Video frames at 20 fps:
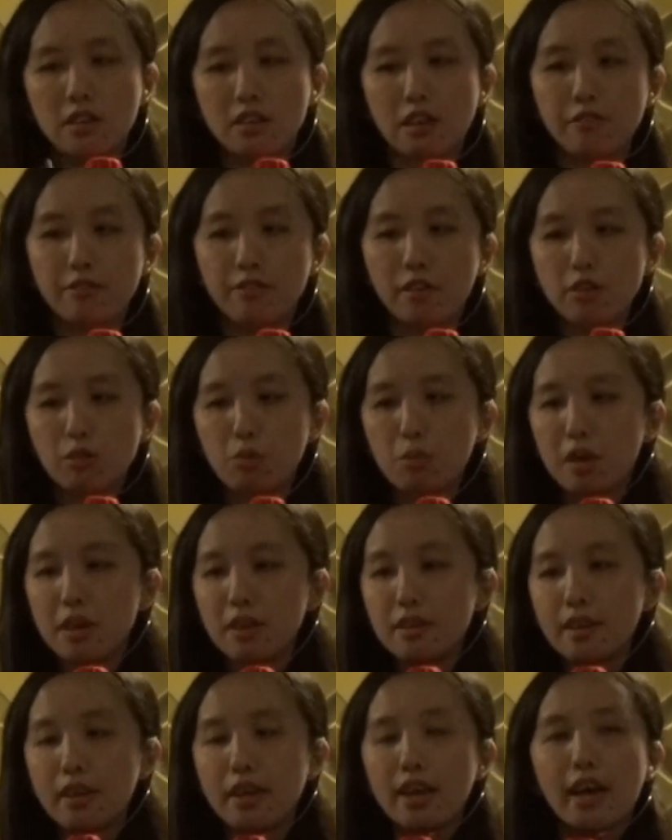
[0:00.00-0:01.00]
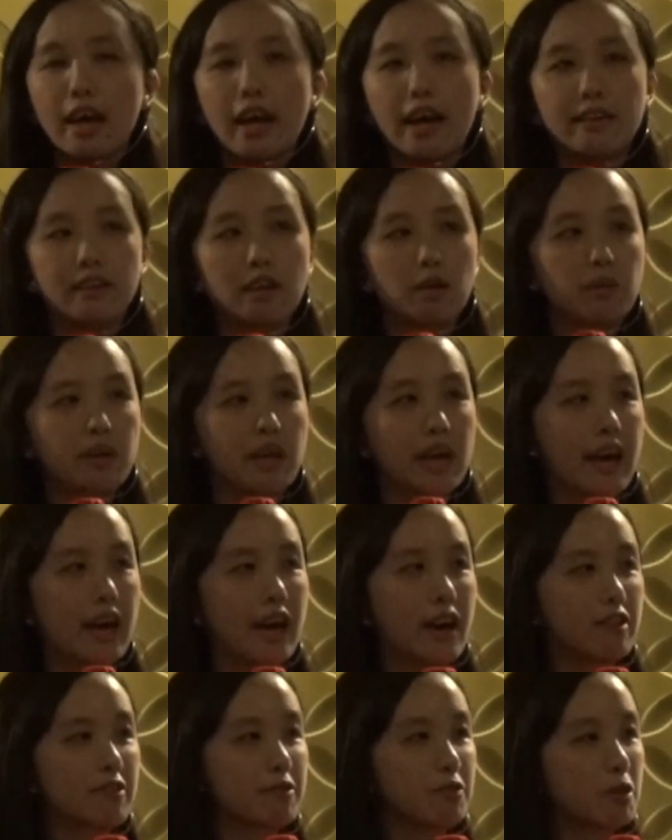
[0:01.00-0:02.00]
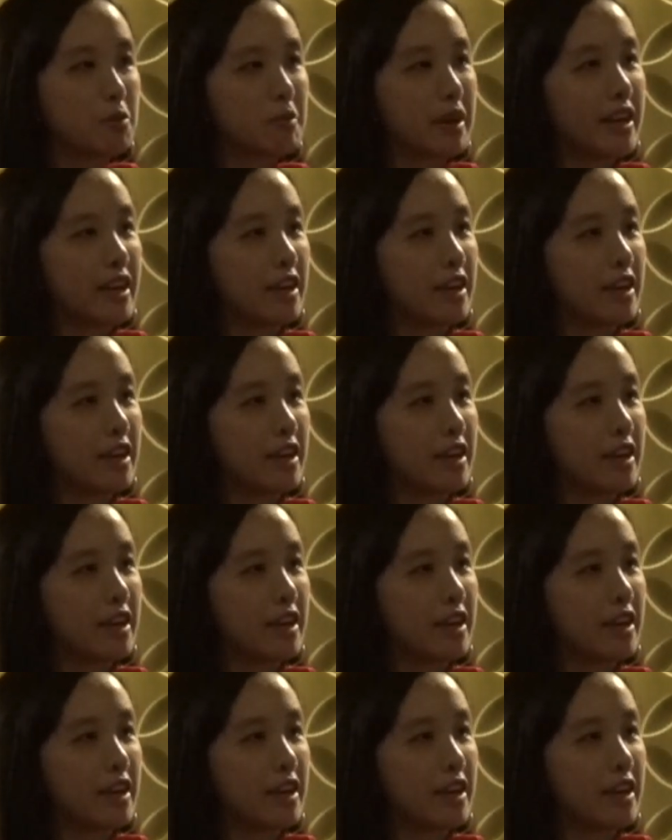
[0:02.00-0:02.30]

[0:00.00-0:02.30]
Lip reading: default one, and then we might